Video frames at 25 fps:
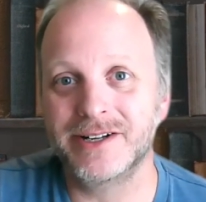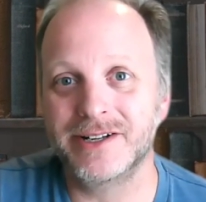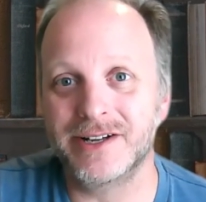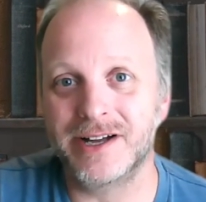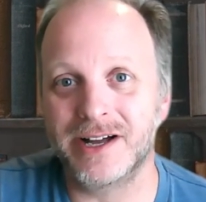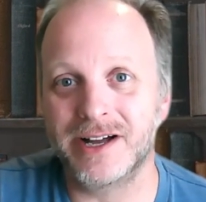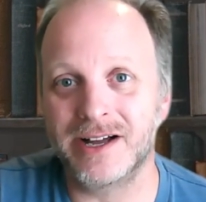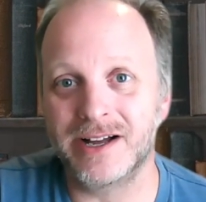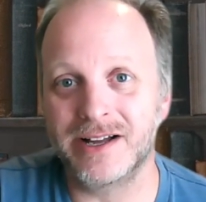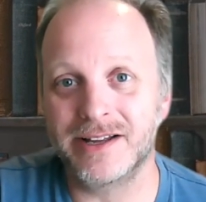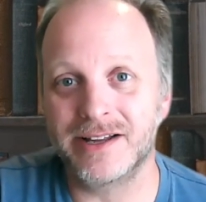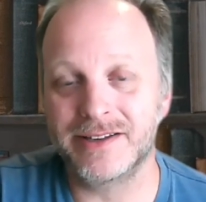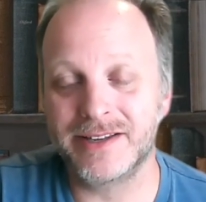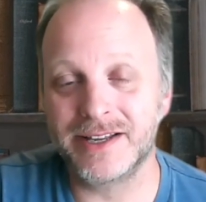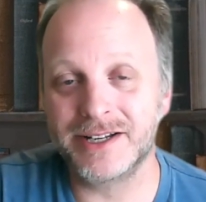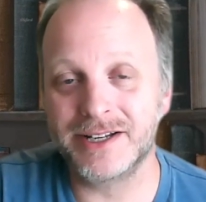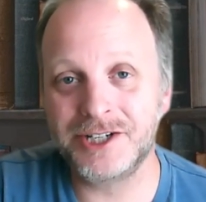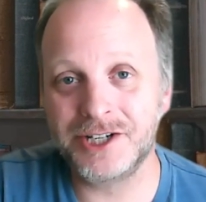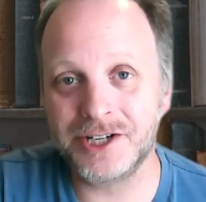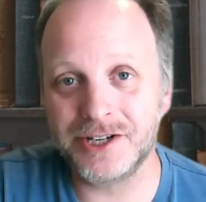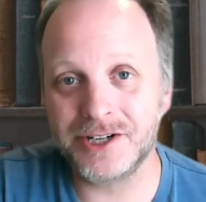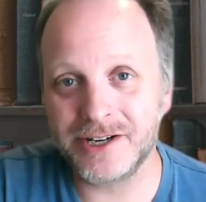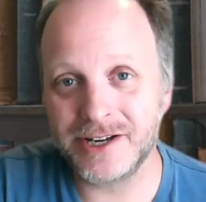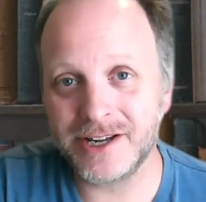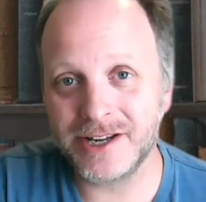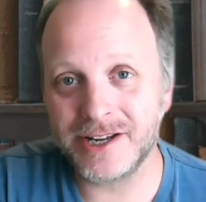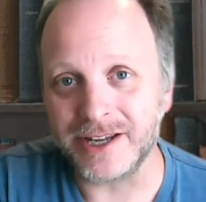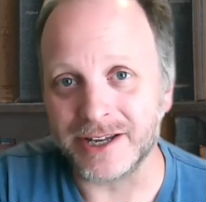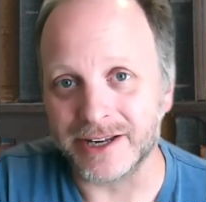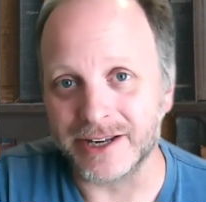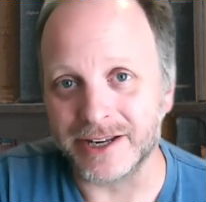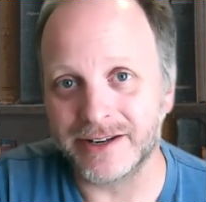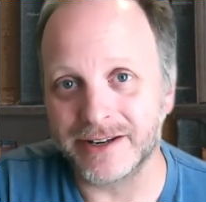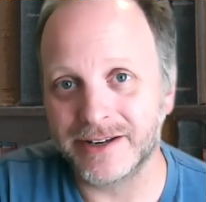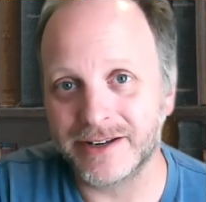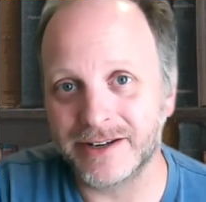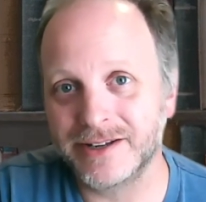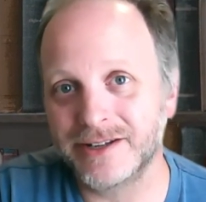that you
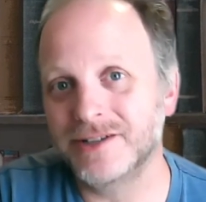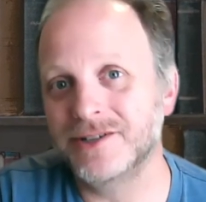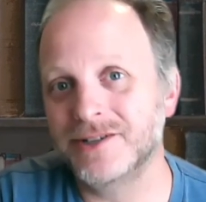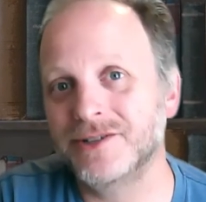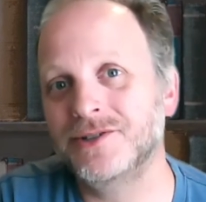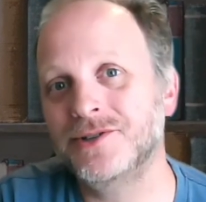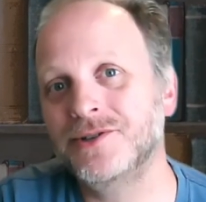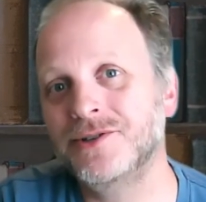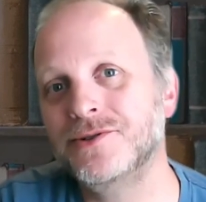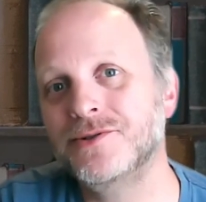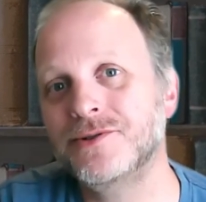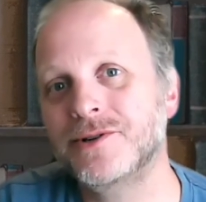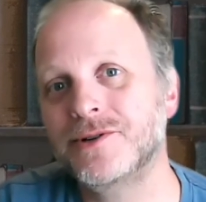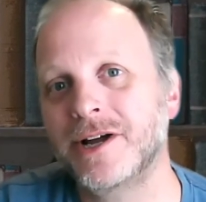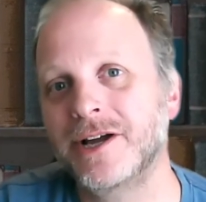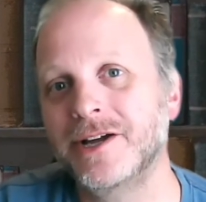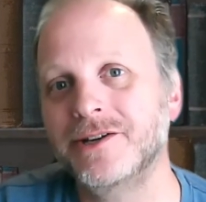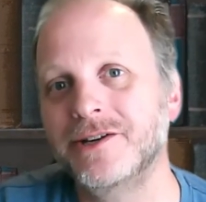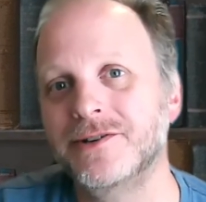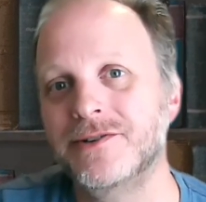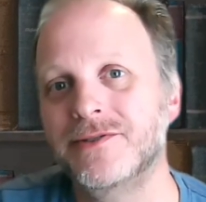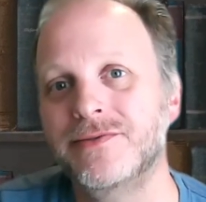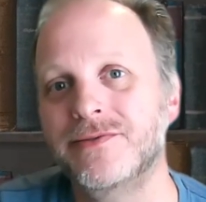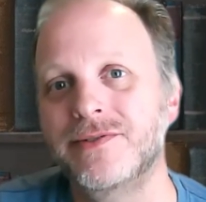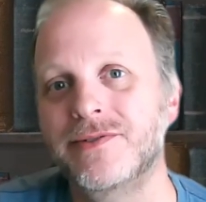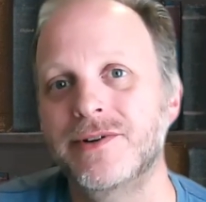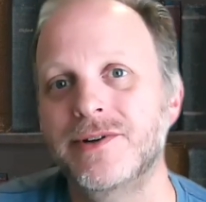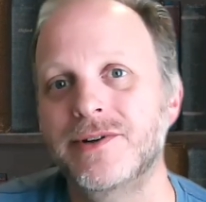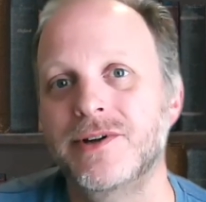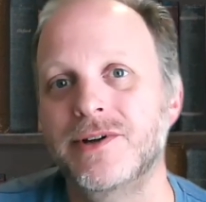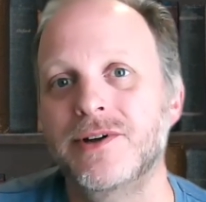need to kind of